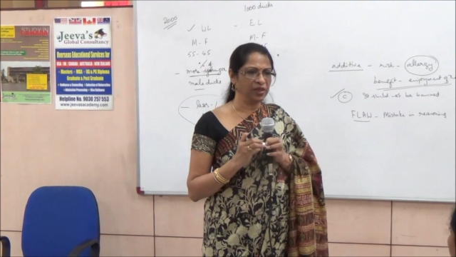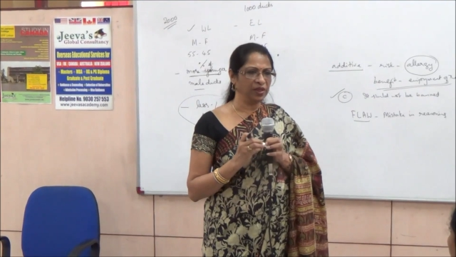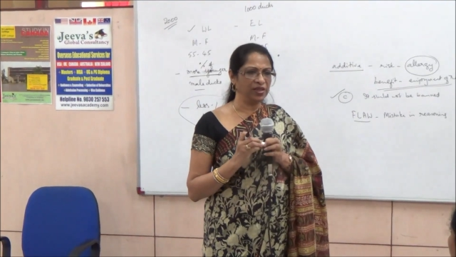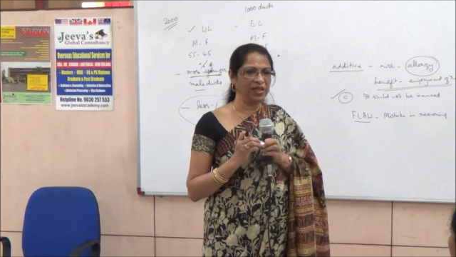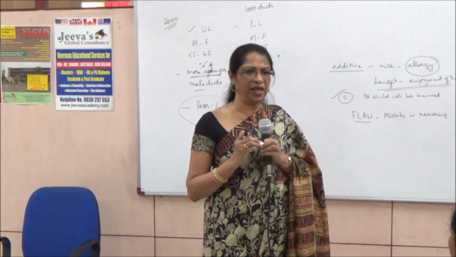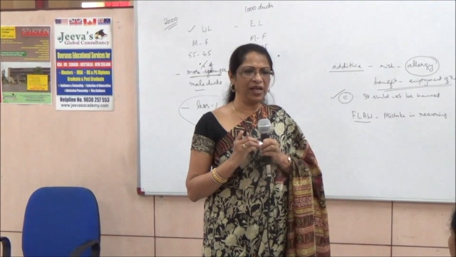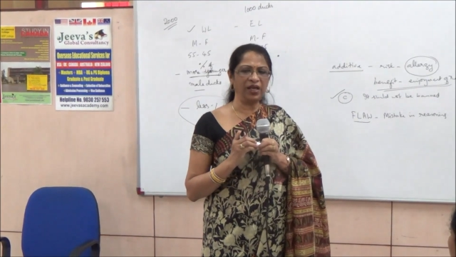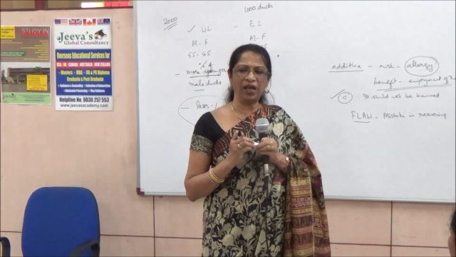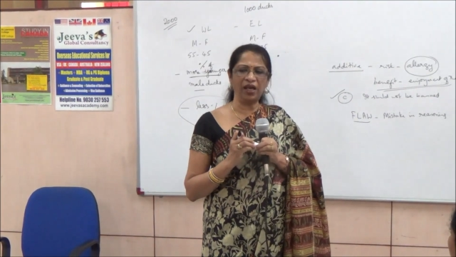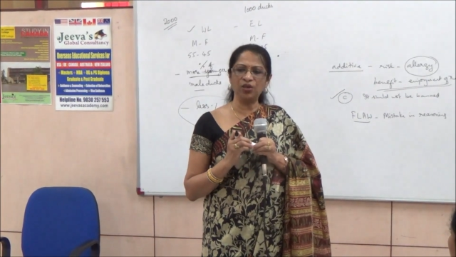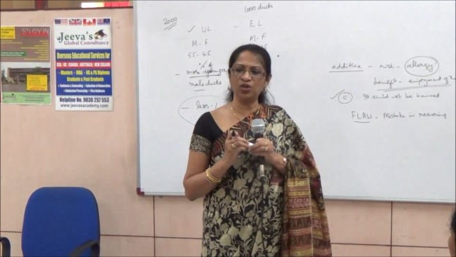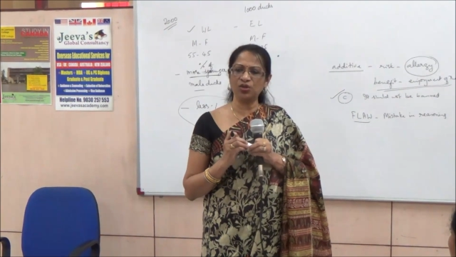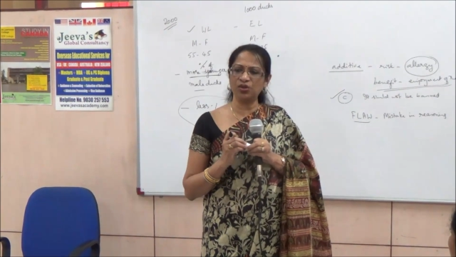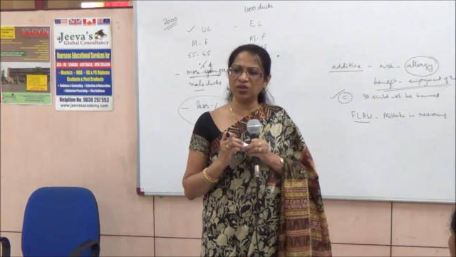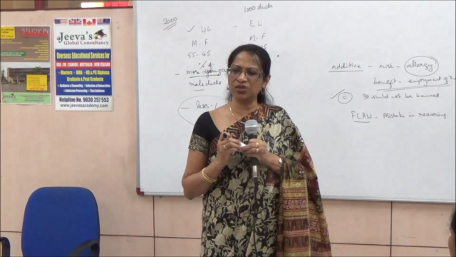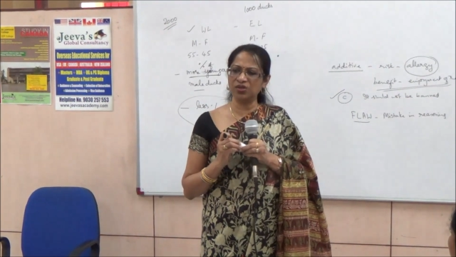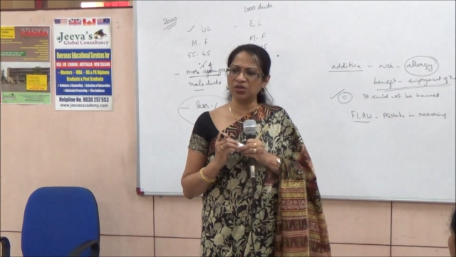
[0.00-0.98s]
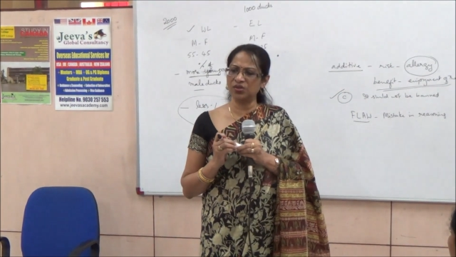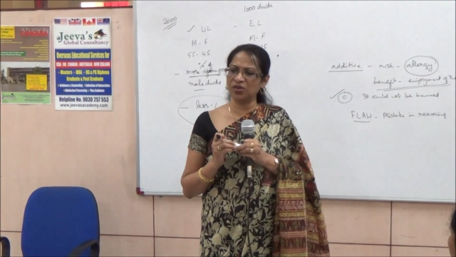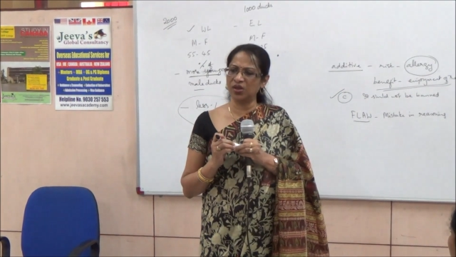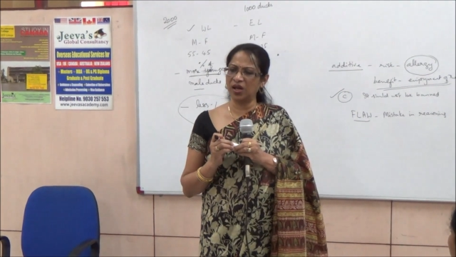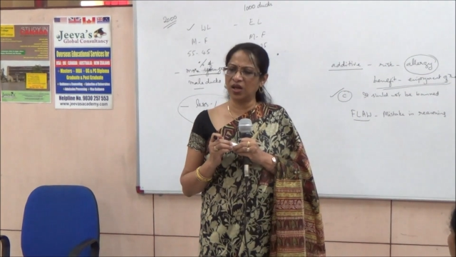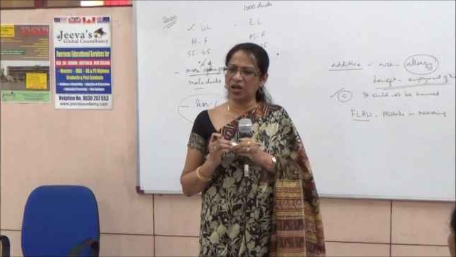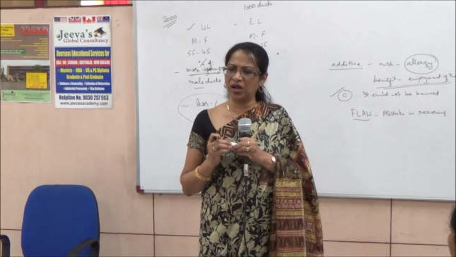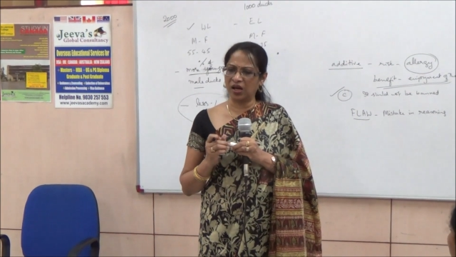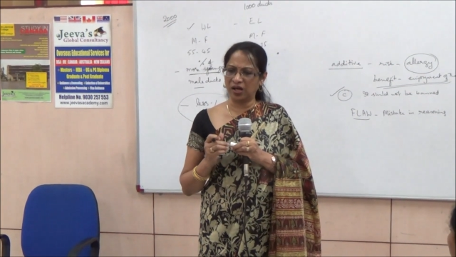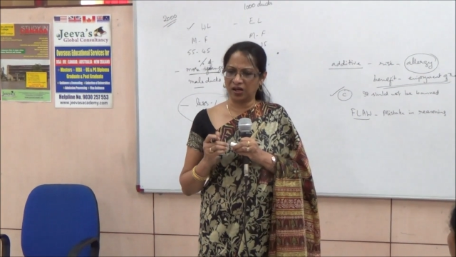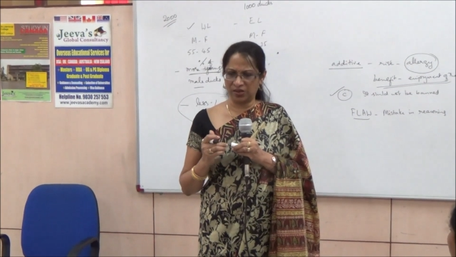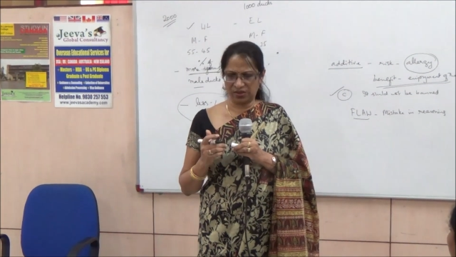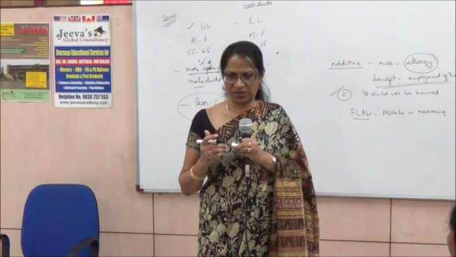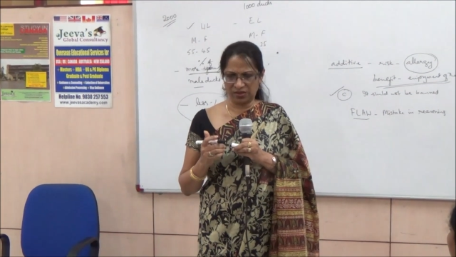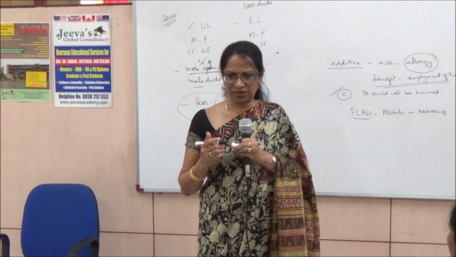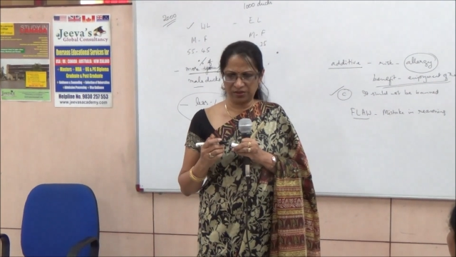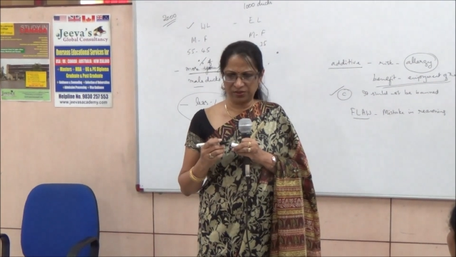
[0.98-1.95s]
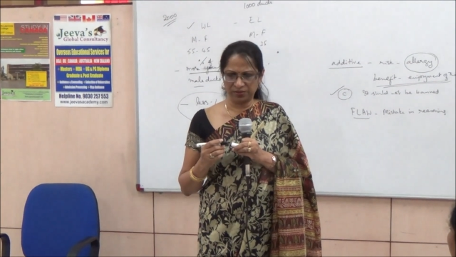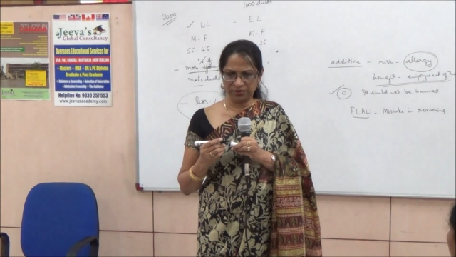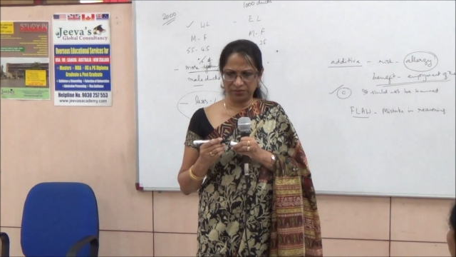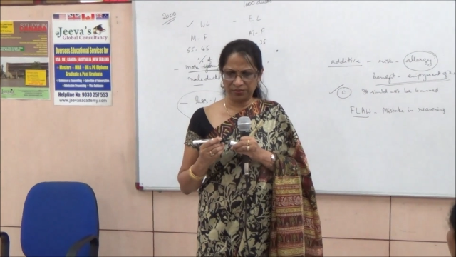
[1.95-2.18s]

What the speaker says: take insurances on our cars.